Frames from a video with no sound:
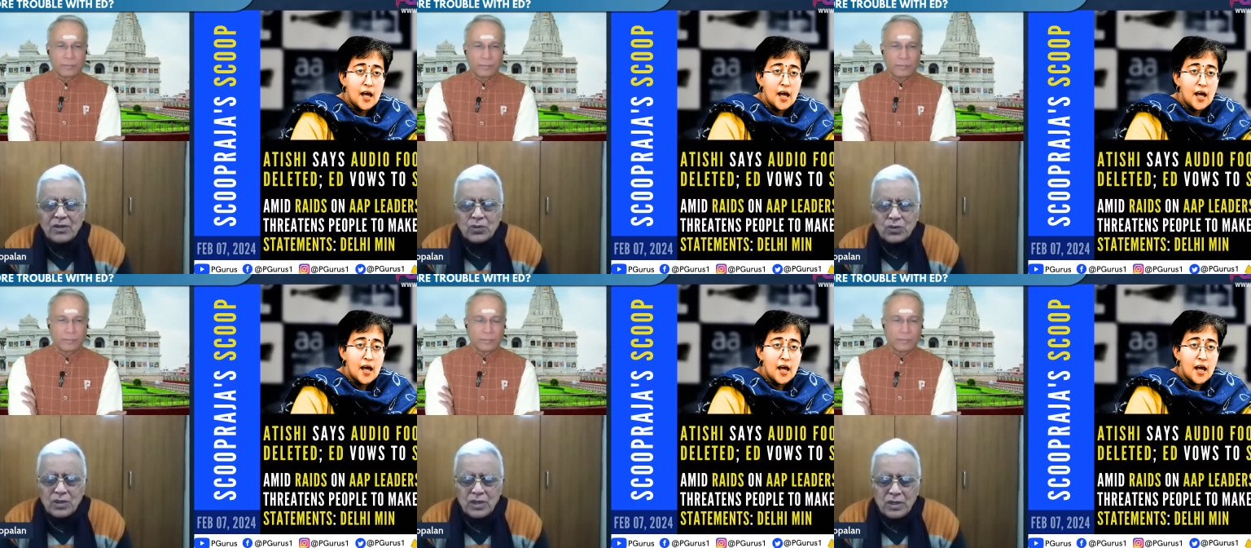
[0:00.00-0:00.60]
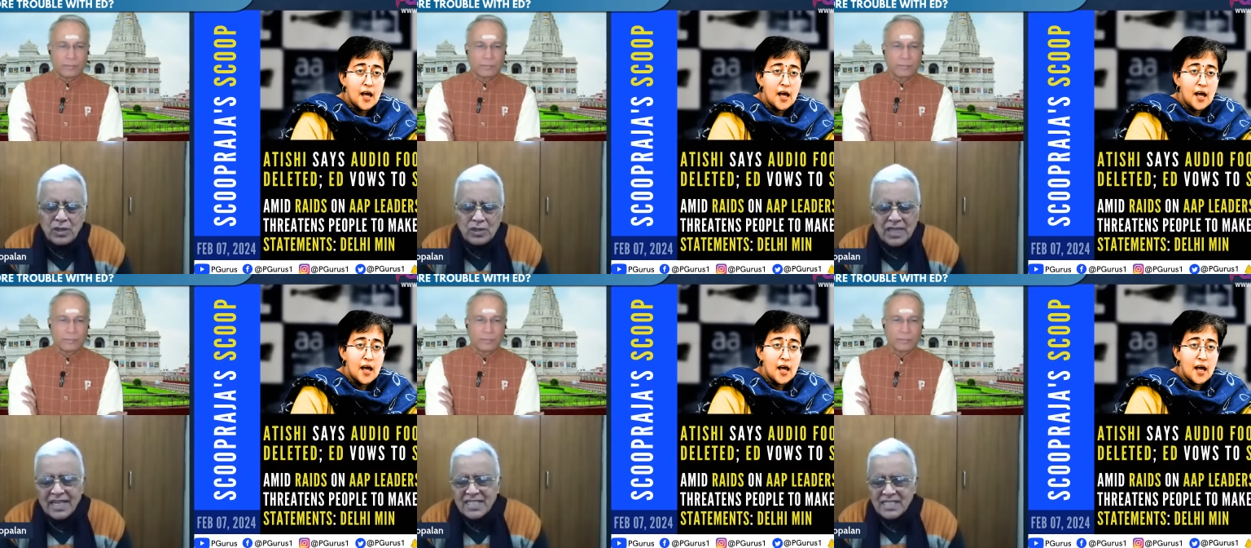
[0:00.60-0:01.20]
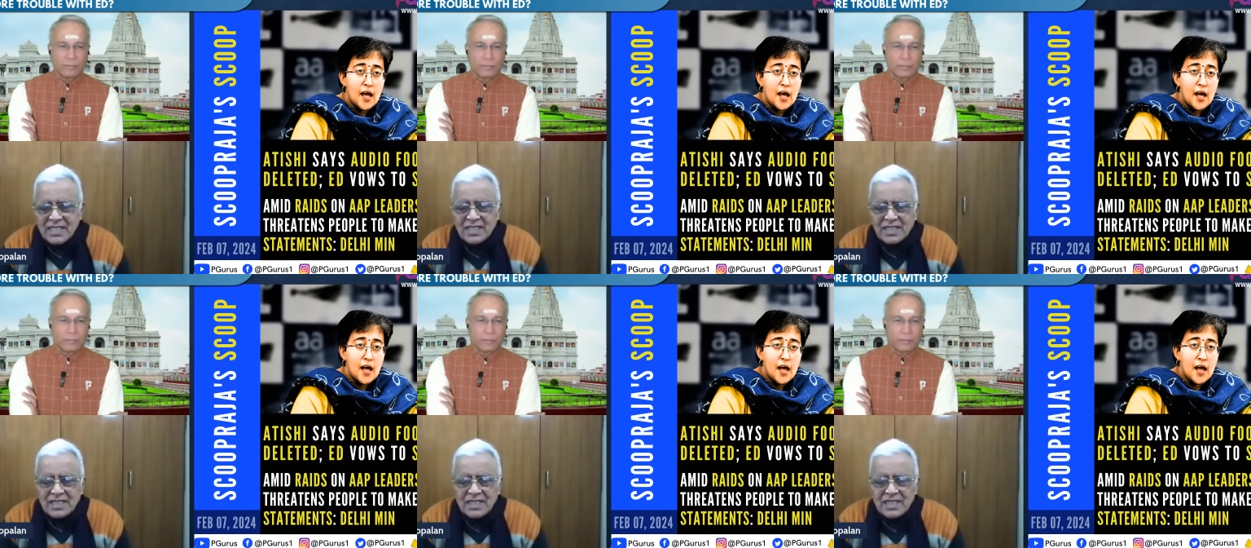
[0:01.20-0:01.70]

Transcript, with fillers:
Speaker 1: two uh, sites.